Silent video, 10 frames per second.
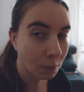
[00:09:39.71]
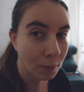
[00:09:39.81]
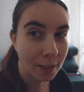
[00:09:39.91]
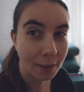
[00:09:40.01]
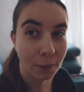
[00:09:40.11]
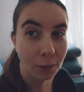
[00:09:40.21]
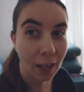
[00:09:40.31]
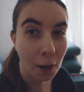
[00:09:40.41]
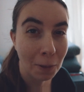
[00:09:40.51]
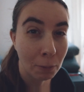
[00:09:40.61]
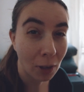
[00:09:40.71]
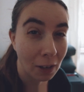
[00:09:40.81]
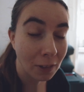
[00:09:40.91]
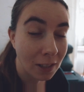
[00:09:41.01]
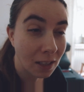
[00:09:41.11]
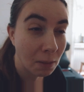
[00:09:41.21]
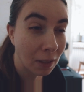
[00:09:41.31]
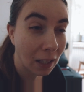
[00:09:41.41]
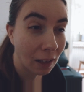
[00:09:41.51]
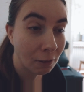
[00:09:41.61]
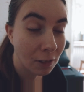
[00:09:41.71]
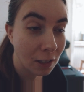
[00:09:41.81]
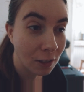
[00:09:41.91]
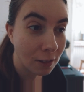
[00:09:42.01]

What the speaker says: so now my private Steam account is